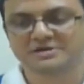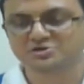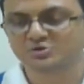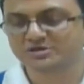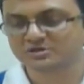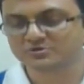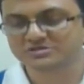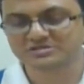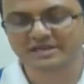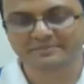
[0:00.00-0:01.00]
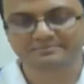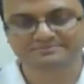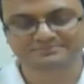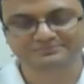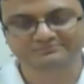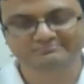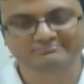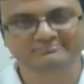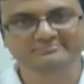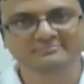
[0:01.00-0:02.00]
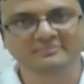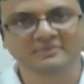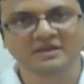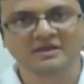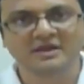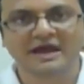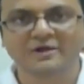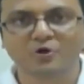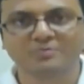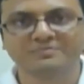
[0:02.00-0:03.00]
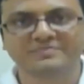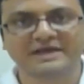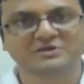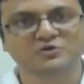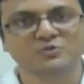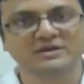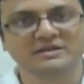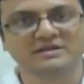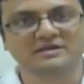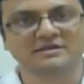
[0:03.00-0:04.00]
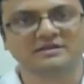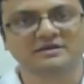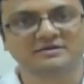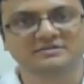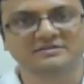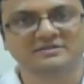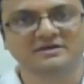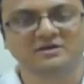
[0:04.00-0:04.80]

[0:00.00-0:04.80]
by showing you this game. I hope that you will learn